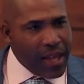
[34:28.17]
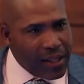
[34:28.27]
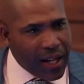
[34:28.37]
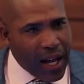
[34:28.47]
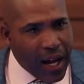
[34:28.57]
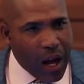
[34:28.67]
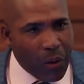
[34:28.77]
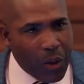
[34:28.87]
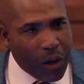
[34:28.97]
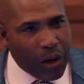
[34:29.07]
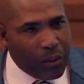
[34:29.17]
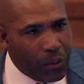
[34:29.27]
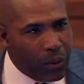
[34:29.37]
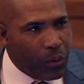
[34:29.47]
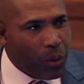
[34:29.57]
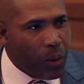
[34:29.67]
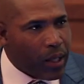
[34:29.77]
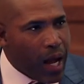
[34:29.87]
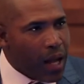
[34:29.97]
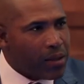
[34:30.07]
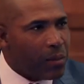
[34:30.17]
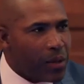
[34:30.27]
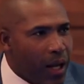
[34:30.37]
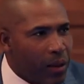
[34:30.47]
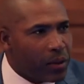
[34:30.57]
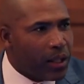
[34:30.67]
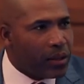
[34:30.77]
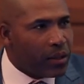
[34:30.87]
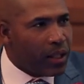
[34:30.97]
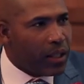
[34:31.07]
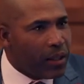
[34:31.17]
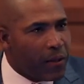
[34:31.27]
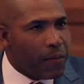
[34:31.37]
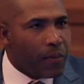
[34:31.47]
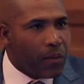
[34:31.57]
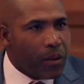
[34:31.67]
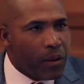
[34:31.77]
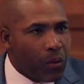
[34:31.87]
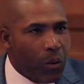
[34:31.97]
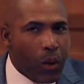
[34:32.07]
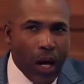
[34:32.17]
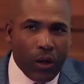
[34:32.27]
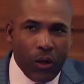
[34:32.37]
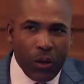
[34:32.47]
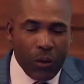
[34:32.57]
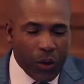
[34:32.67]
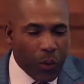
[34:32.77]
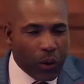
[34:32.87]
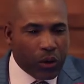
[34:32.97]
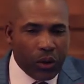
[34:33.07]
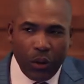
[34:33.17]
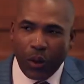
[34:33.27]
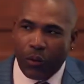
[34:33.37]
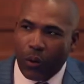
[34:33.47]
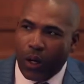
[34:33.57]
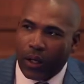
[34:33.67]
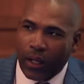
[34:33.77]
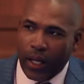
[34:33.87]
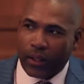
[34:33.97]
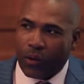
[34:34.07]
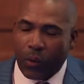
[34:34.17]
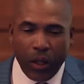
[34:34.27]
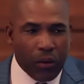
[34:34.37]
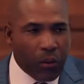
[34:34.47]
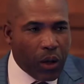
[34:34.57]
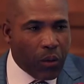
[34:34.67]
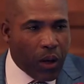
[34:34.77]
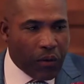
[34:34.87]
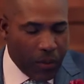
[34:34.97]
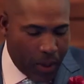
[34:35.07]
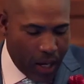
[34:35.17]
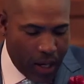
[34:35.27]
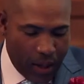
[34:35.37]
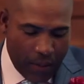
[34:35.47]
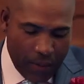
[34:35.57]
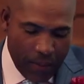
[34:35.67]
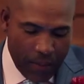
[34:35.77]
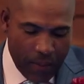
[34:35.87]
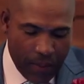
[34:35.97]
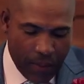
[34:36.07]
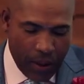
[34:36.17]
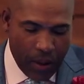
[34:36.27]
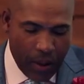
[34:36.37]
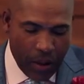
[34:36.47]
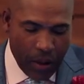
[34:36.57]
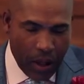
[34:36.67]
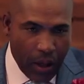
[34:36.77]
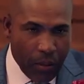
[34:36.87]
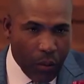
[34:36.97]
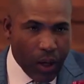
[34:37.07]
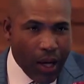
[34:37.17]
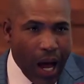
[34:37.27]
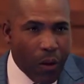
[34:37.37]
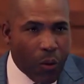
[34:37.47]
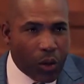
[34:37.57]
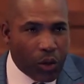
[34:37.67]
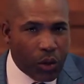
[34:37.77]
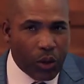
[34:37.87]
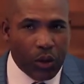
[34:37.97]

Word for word: That's kind of how we are with God sometimes, isn't it? When we're not doing what we're supposed to do, we run as if we can run away from God. You know, what God wants you to